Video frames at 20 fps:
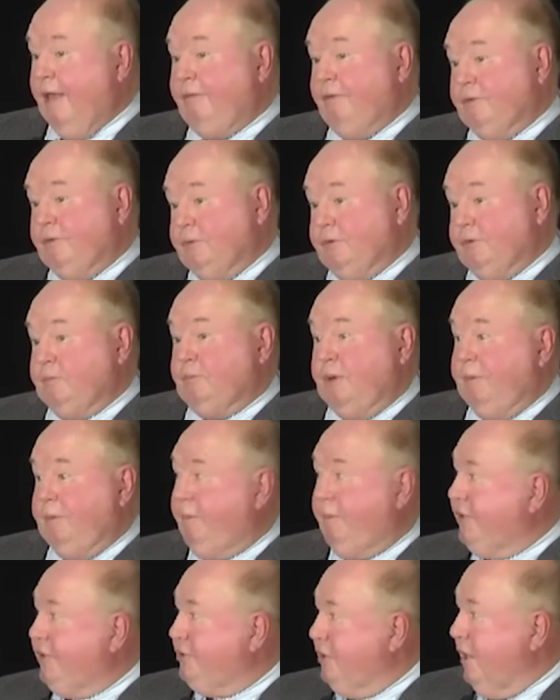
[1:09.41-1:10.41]
Catharines. It was a
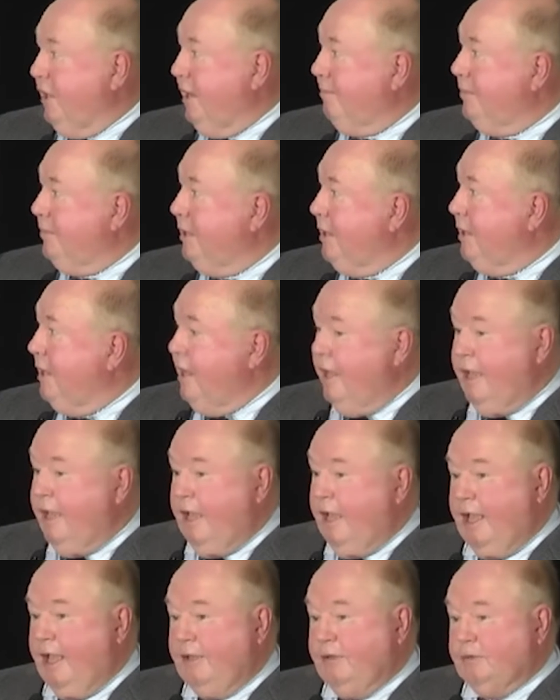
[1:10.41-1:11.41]
pretty big job.
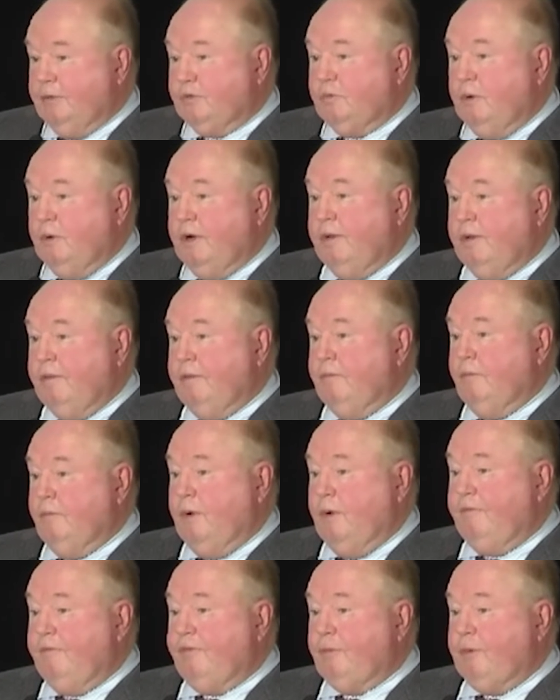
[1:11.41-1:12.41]
And there was one
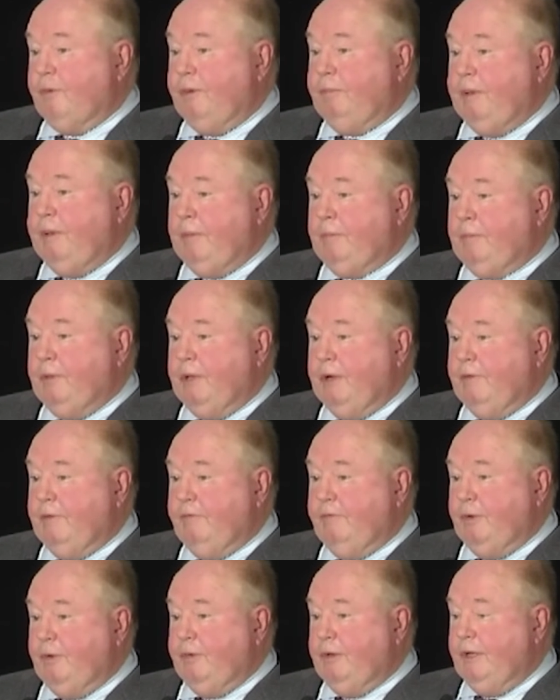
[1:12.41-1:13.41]
of three people
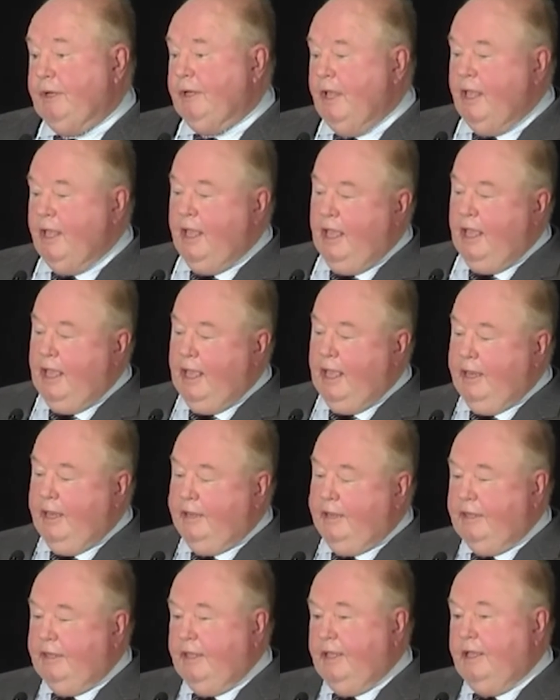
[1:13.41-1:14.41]
interviewed,
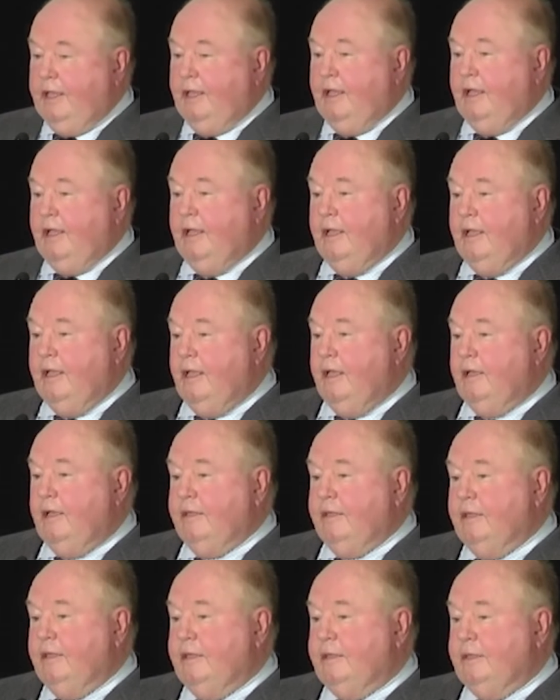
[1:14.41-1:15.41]
and
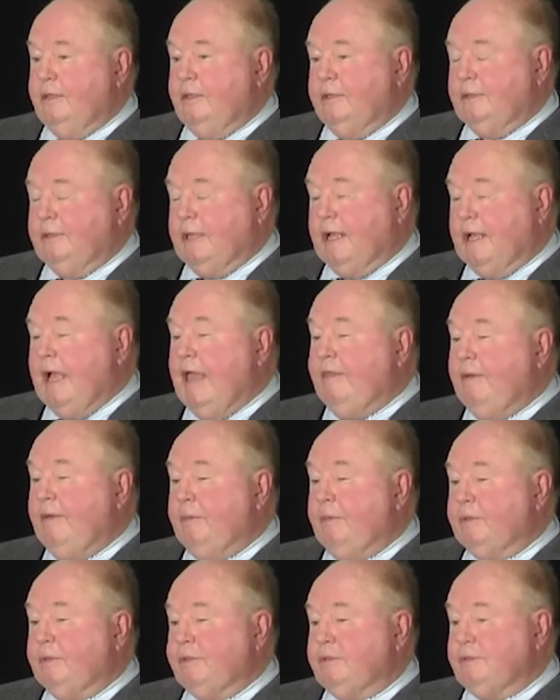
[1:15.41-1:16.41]
the guy
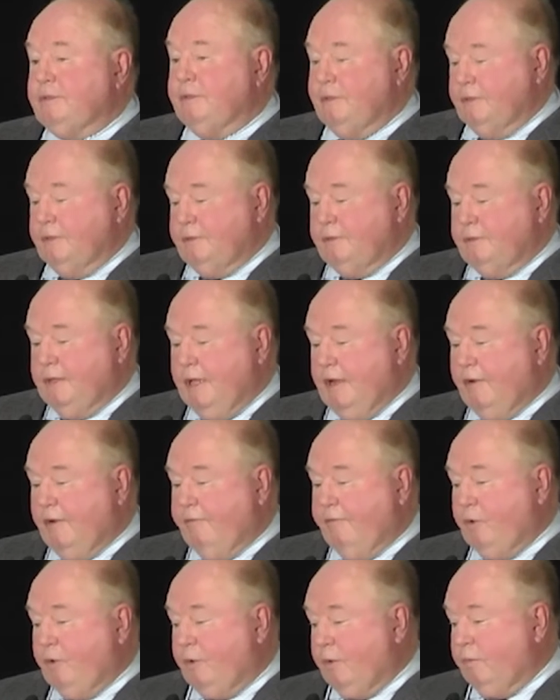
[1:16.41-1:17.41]
that was the
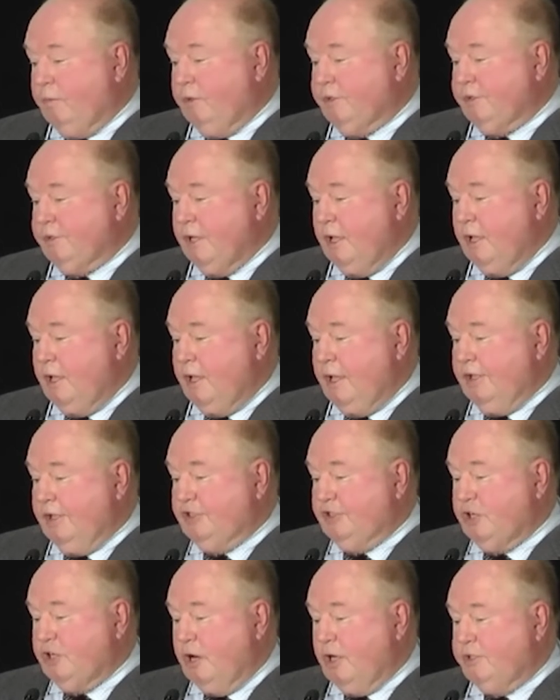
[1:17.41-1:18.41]
interviewer was
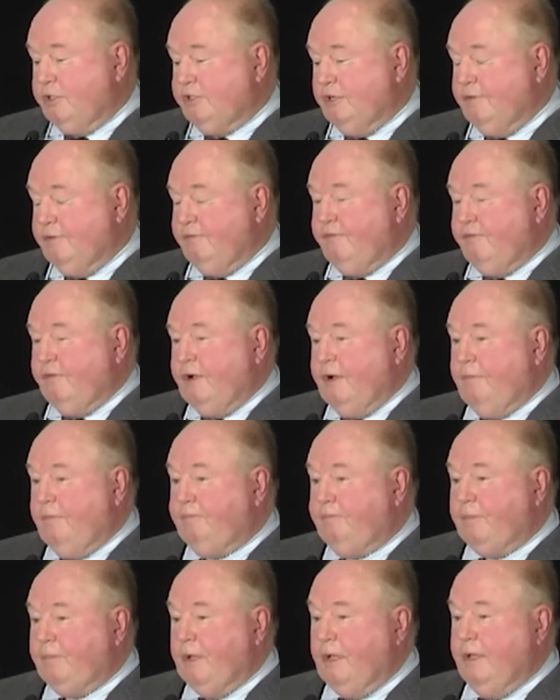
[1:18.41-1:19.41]
in charge of
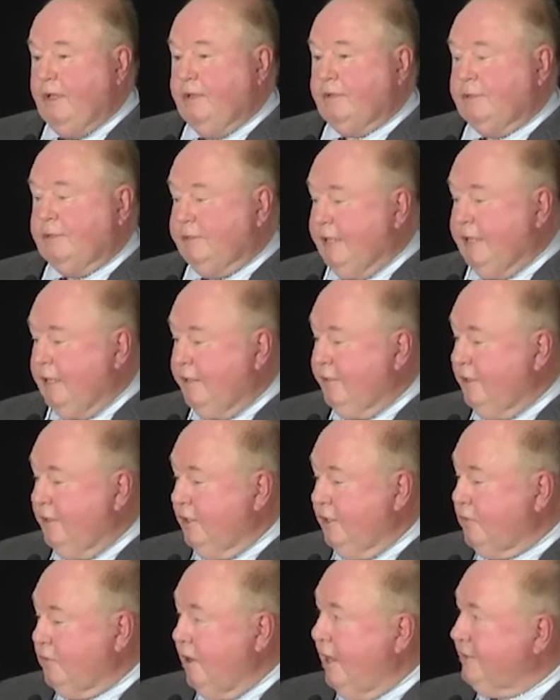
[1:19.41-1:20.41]
the
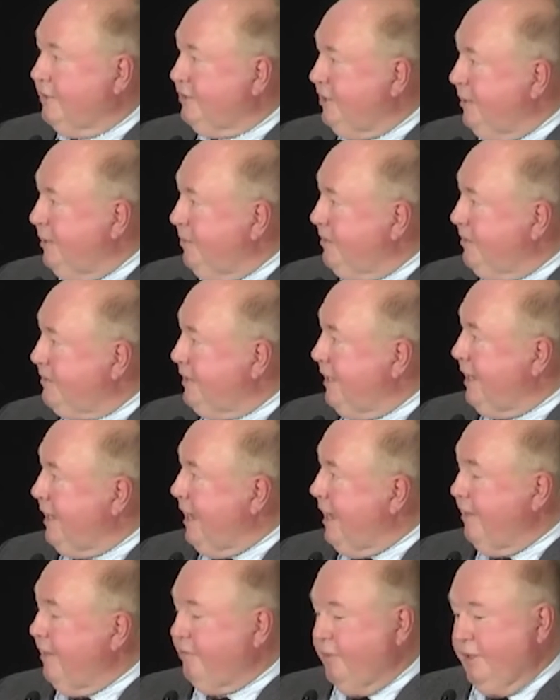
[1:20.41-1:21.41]
lacrosse team in
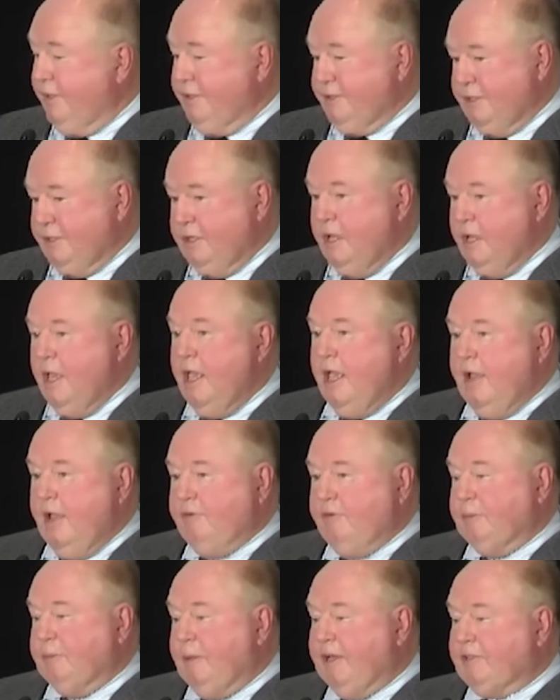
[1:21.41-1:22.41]
St. Catharines, and
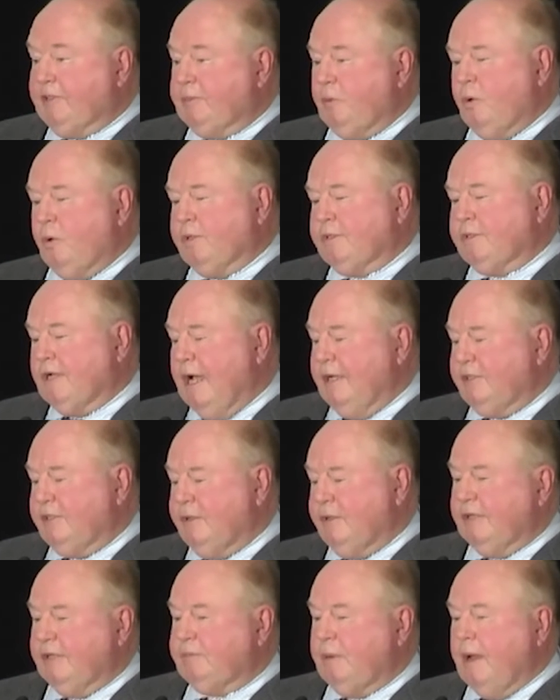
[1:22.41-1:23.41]
he was a big sports
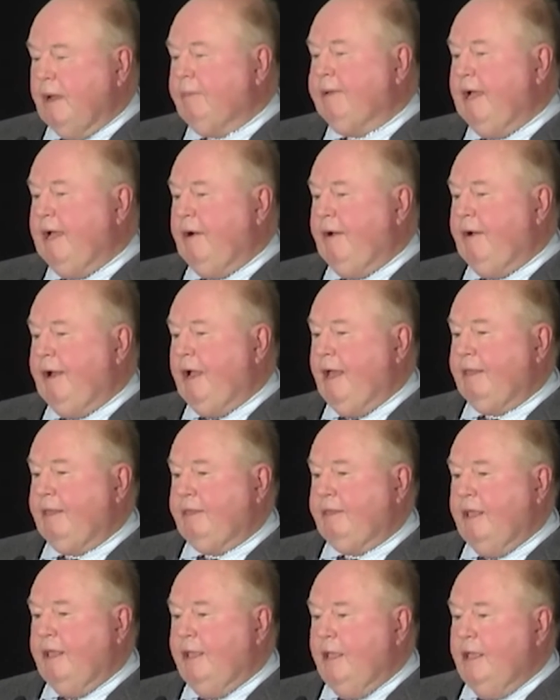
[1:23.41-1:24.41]
guy. So that's probably how I
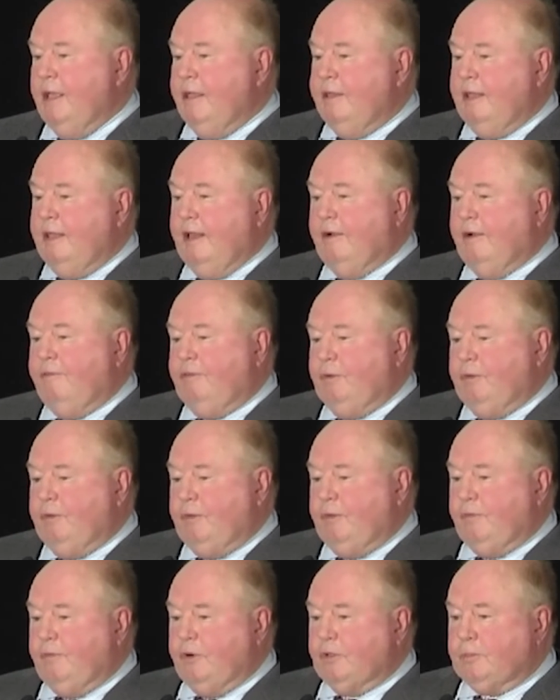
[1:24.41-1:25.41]
got the
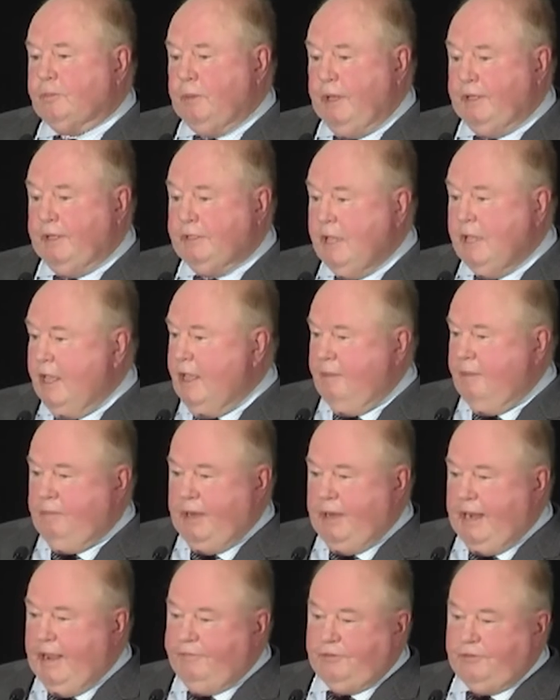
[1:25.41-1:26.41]
interview in the first place.
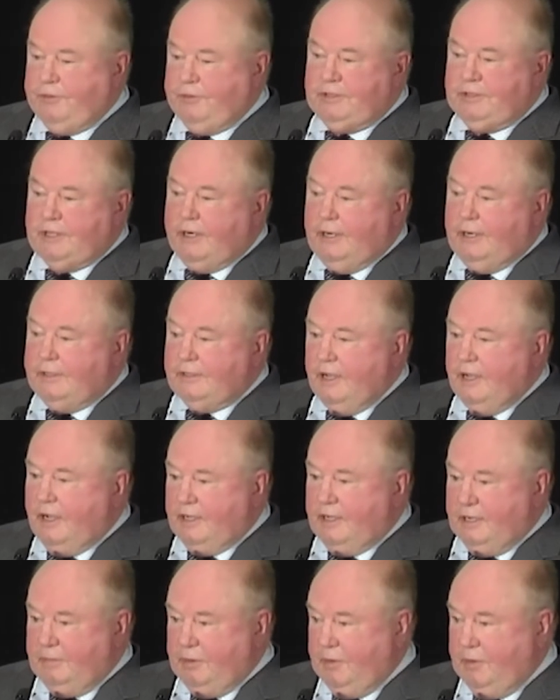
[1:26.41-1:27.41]
But after he started
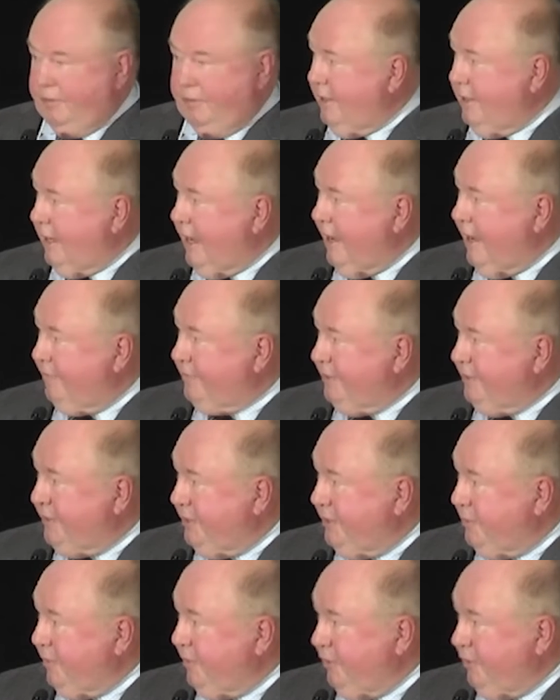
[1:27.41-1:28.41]
talking about I
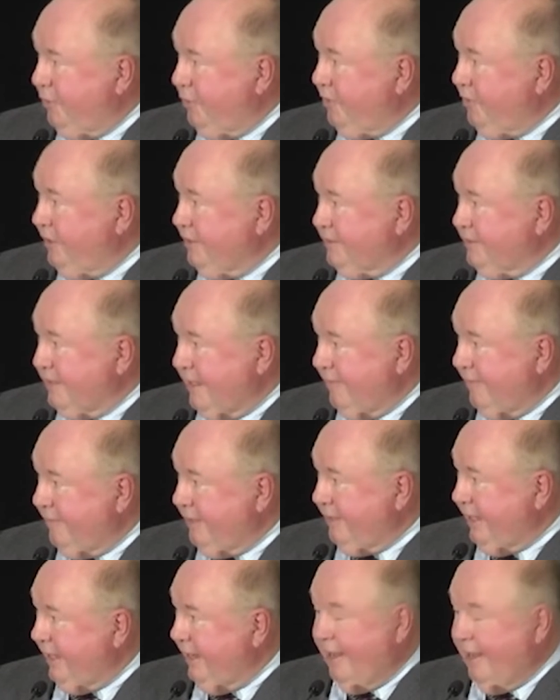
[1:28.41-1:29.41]
have to deal with unions and
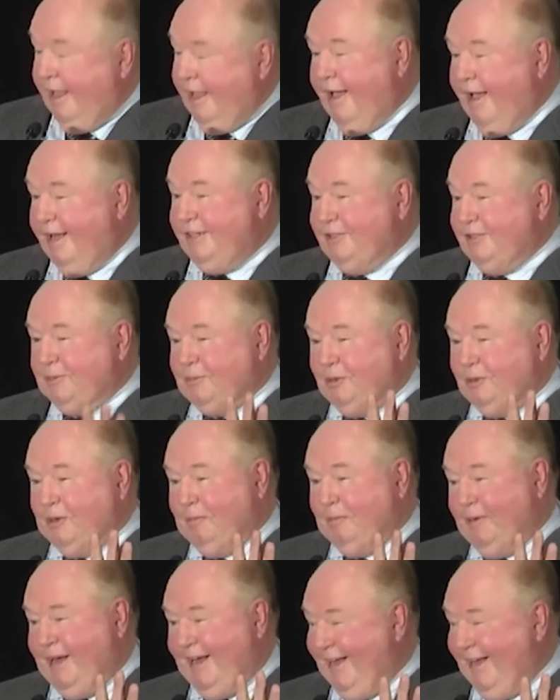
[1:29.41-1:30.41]
everything, I
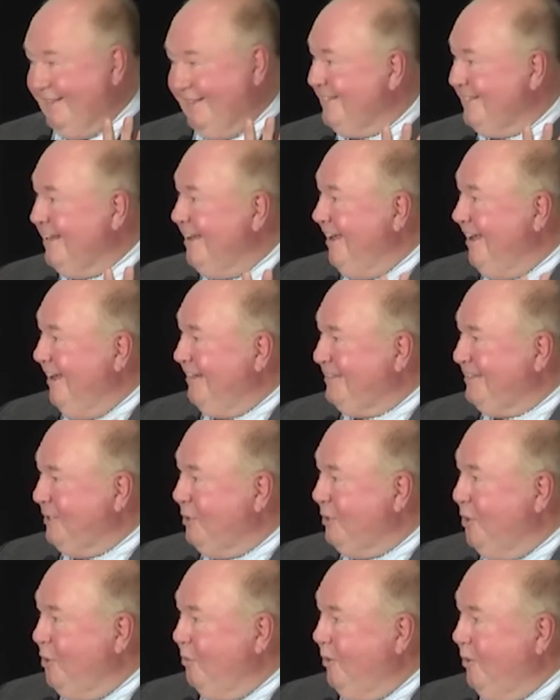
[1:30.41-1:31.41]
just put up my hands. I
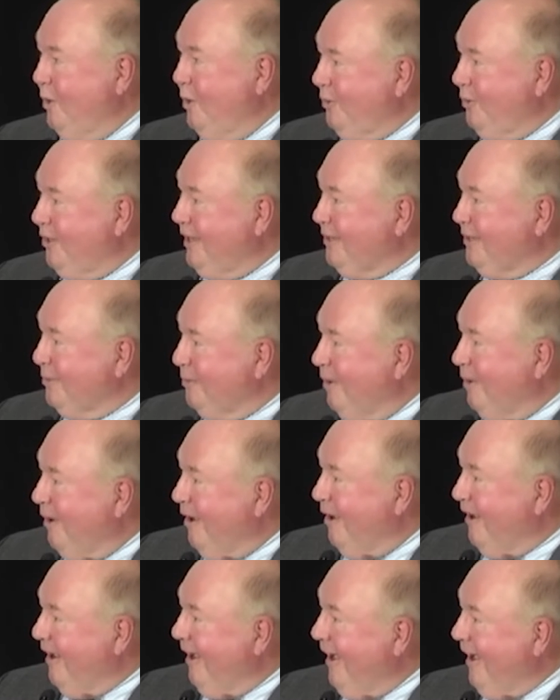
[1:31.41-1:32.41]
said, well, you got the
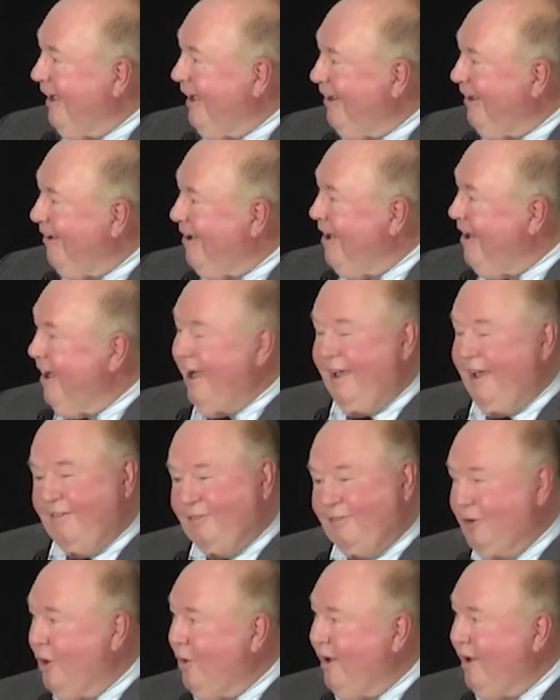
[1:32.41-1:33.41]
wrong guy here.
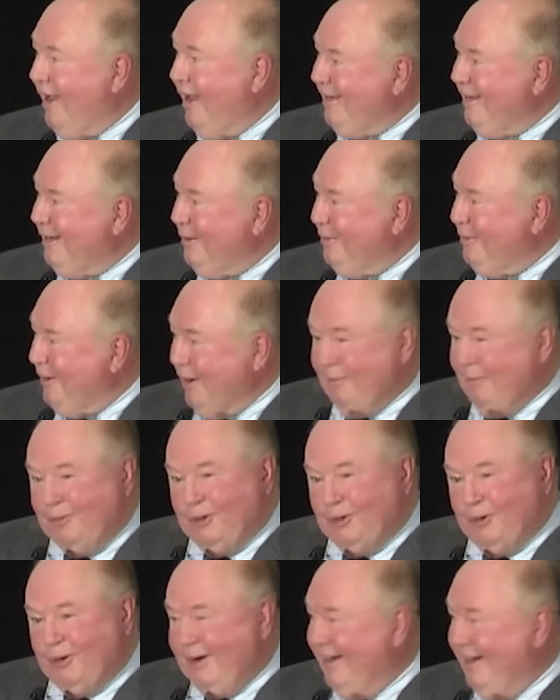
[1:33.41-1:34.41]
I have no idea what
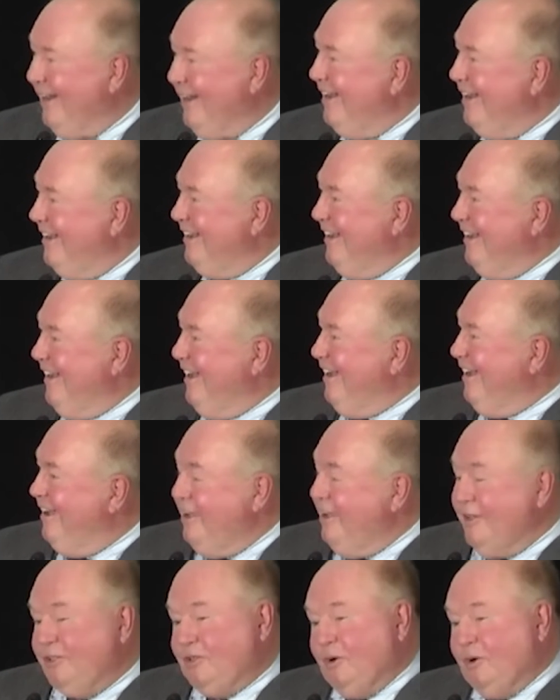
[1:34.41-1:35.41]
I'm doing.
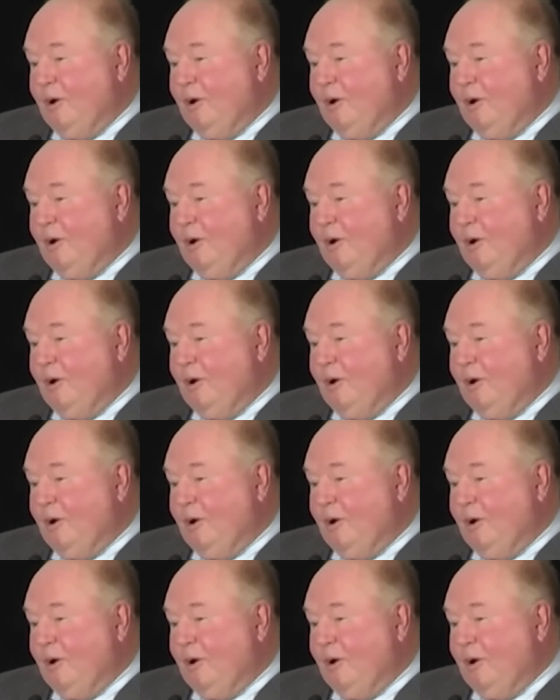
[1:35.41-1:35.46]
Yeah.